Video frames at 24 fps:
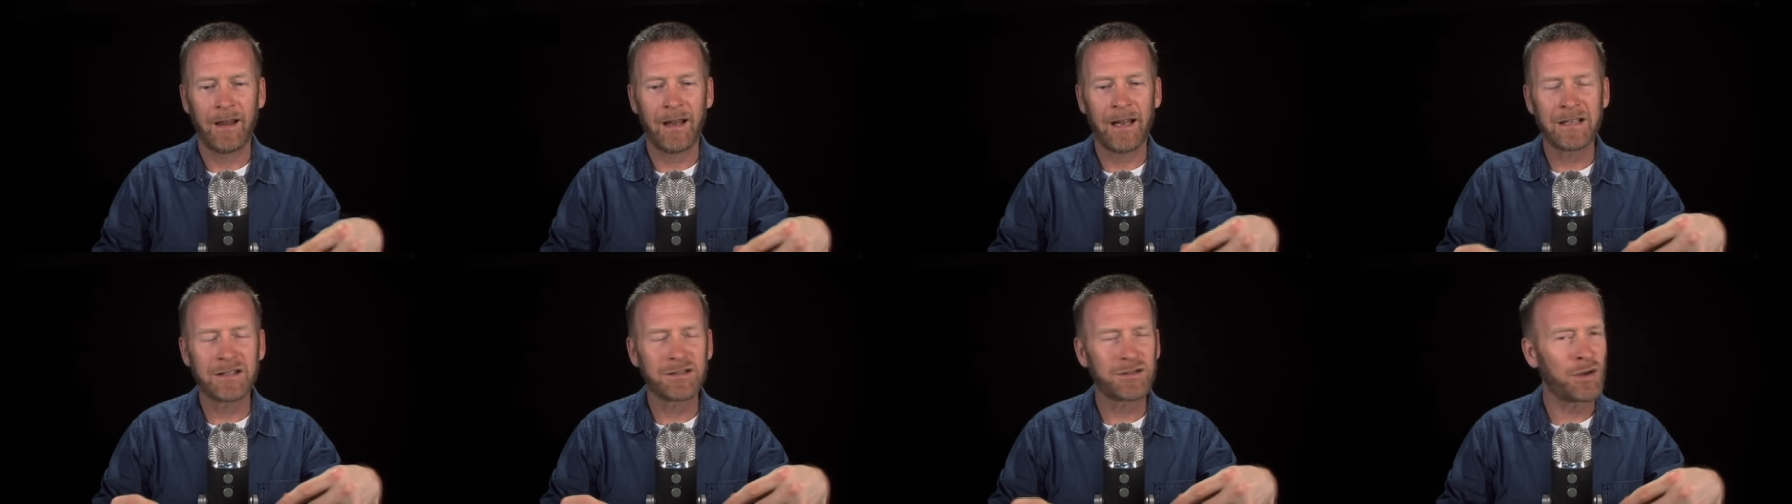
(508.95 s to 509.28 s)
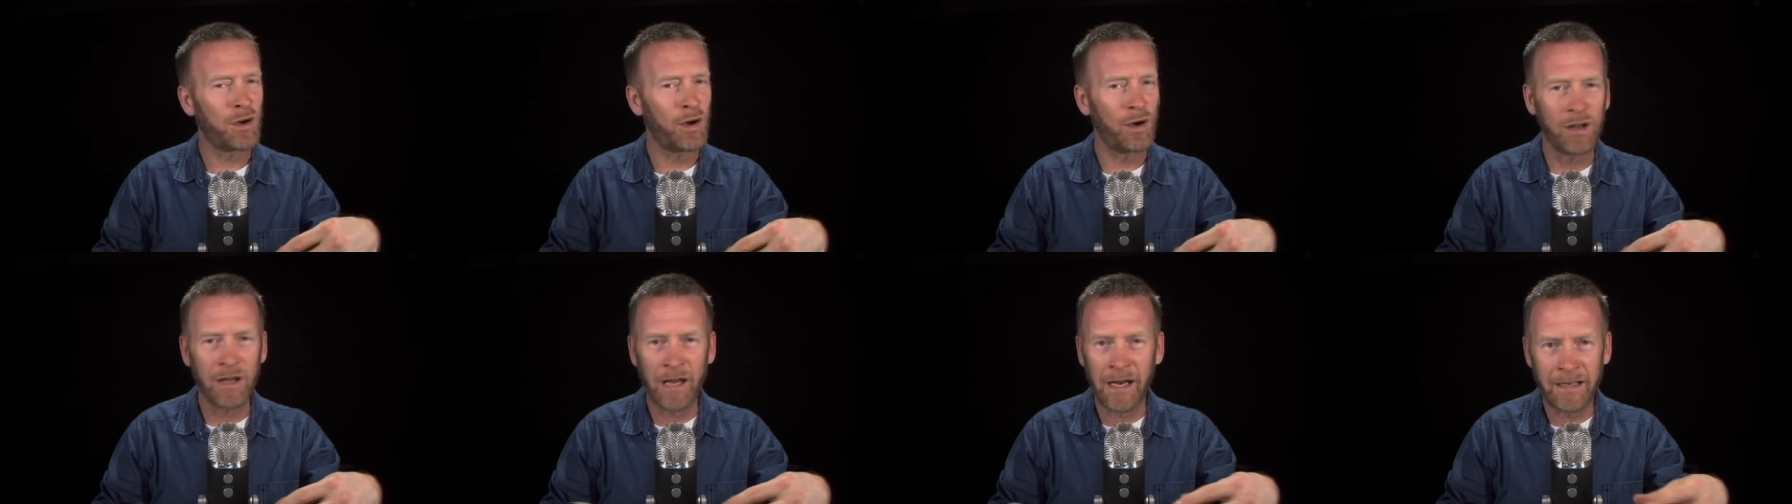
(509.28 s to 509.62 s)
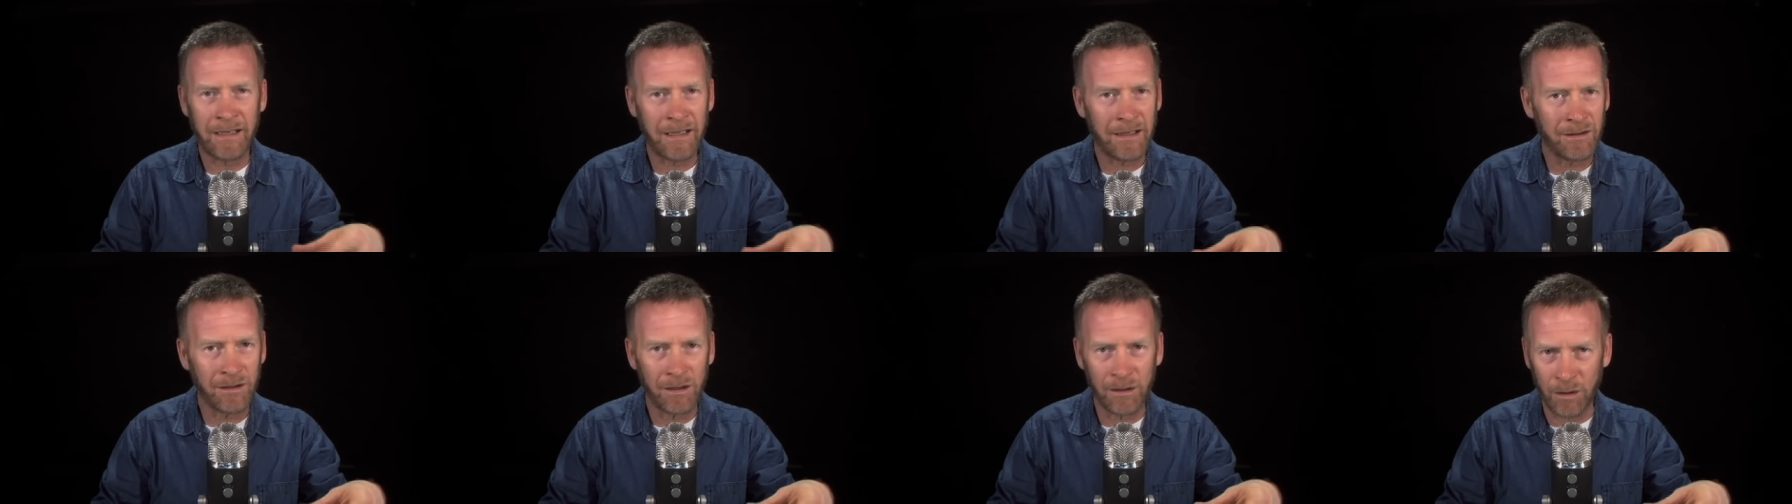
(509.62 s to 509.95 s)
and start
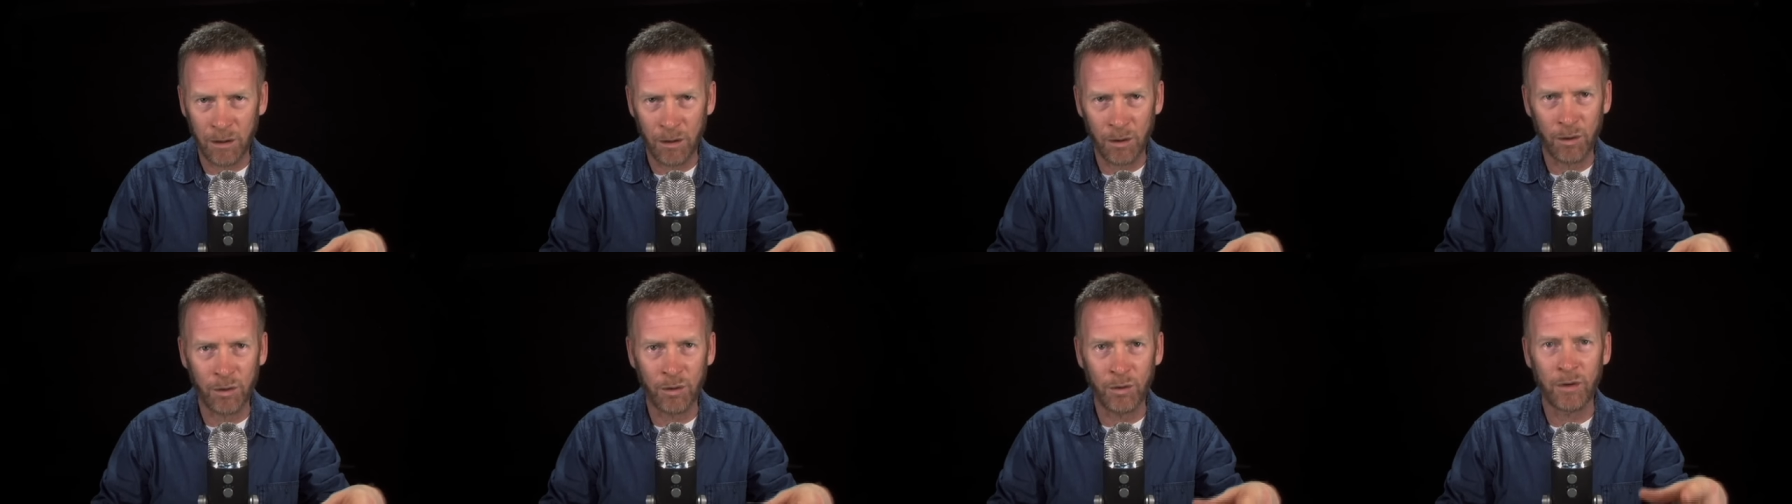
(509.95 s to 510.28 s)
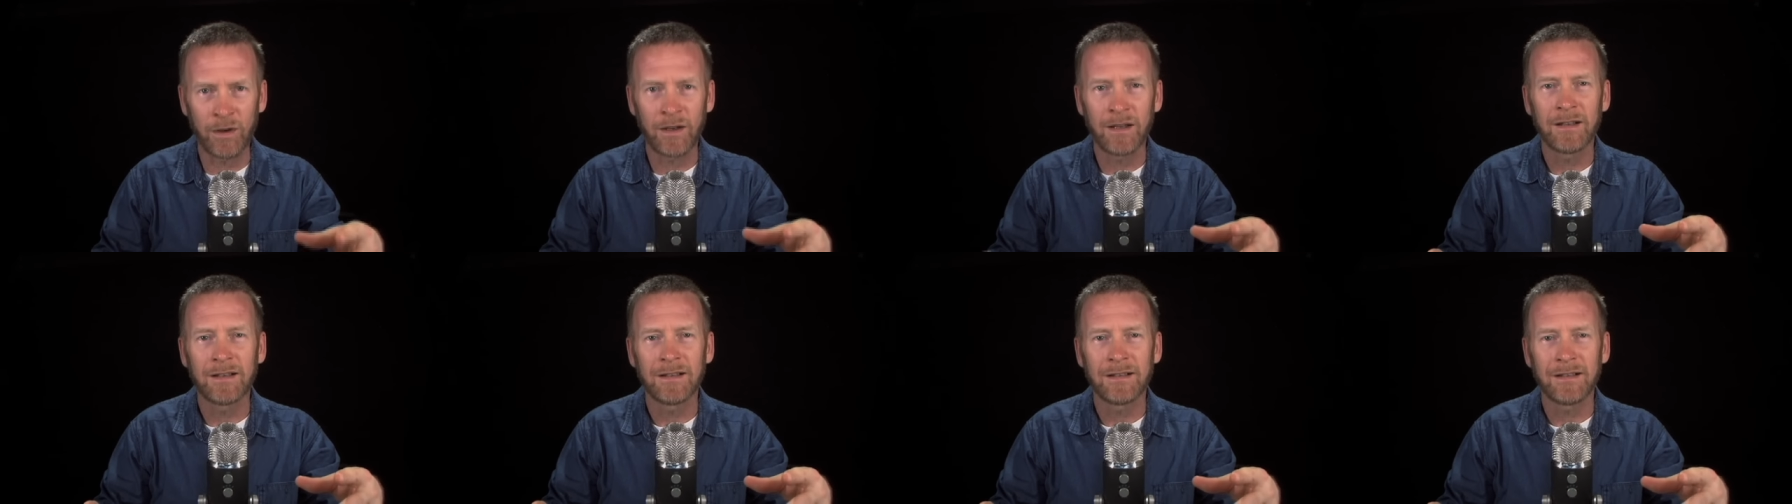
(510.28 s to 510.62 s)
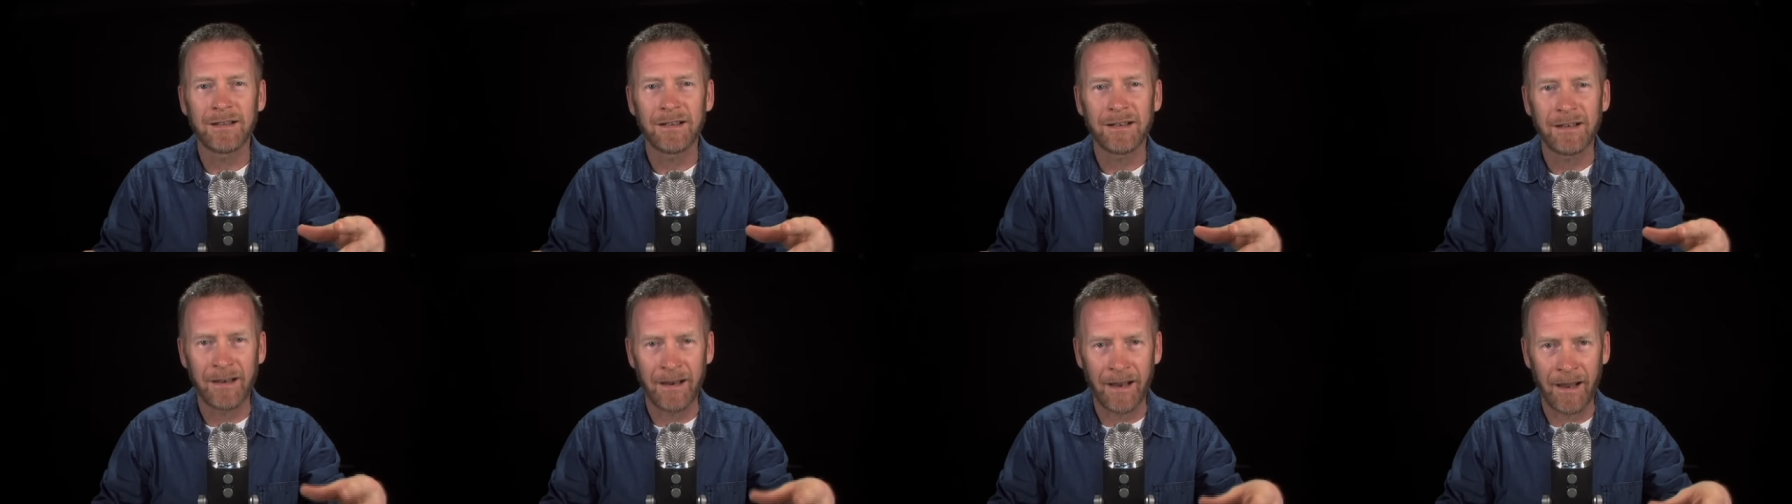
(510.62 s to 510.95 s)
lightening the load
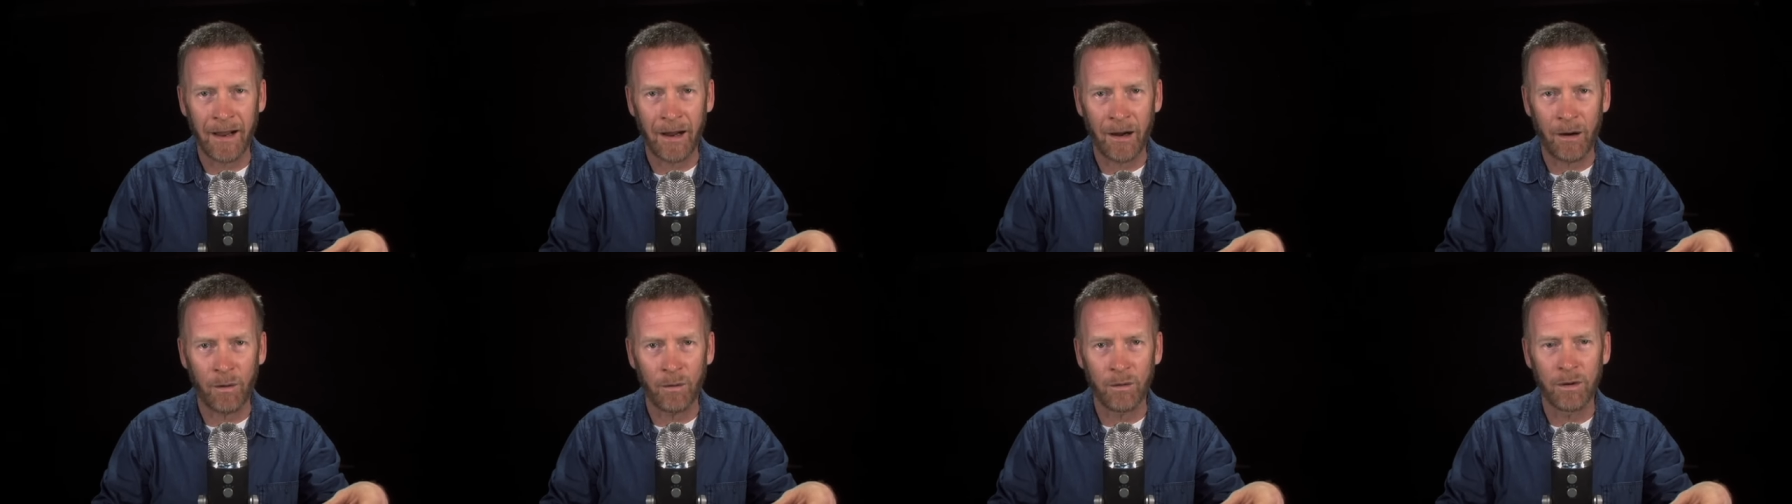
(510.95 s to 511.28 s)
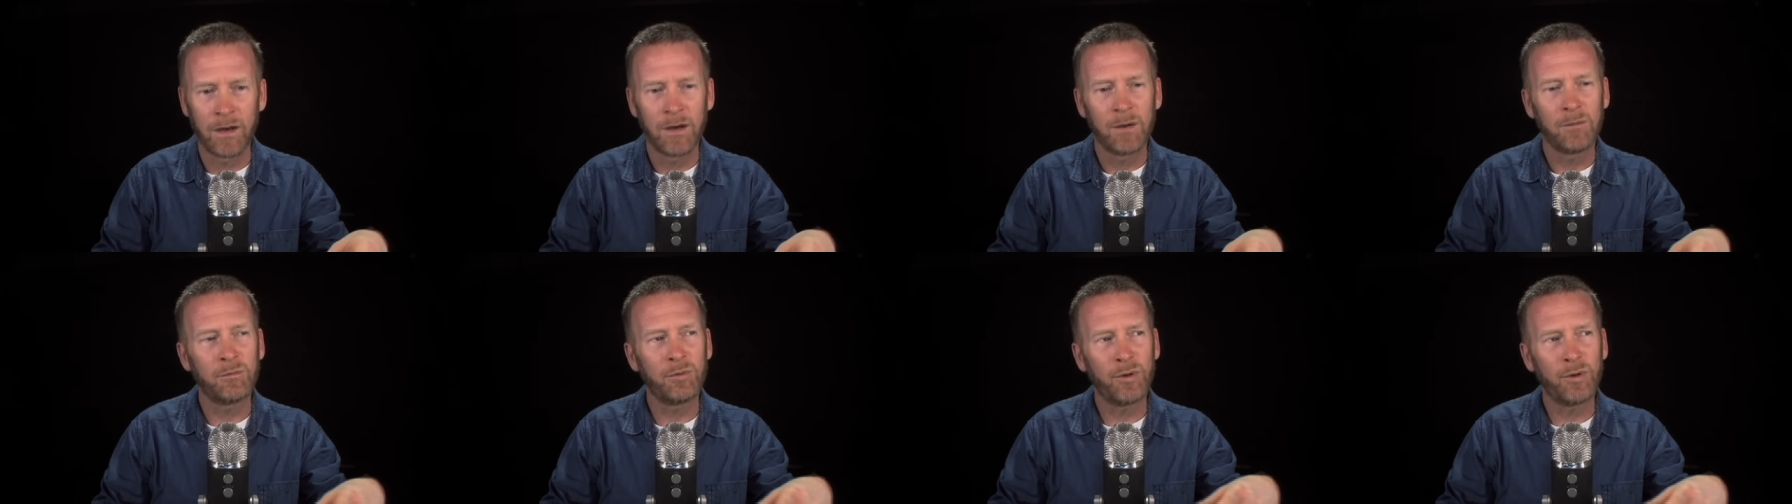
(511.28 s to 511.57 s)
now.